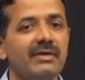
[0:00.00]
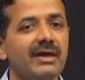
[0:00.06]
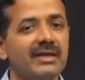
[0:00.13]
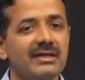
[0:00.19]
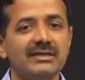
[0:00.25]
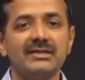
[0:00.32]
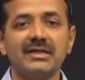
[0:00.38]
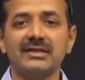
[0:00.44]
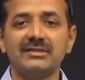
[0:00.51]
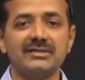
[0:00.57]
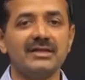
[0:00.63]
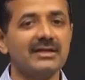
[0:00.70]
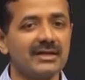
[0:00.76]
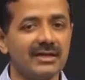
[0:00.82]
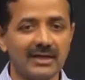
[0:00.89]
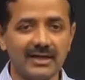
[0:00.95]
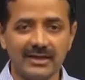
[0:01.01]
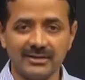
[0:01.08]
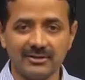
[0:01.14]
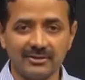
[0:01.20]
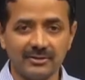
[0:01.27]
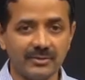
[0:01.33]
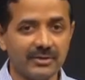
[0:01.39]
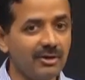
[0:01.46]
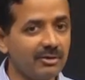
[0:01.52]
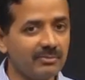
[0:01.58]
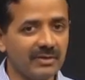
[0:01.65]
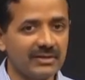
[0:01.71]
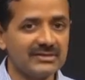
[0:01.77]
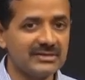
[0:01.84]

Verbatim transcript: marry, their children are likely to be normal.